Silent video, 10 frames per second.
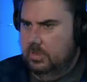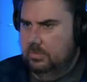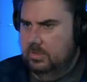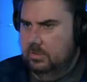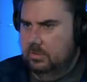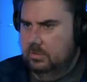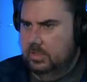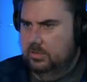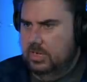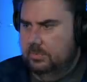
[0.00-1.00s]
maybe the
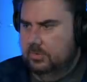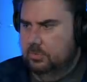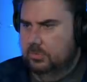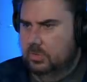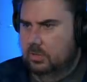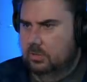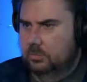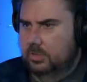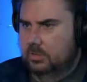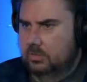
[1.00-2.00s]
later chapters move along a
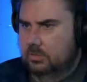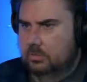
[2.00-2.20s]
little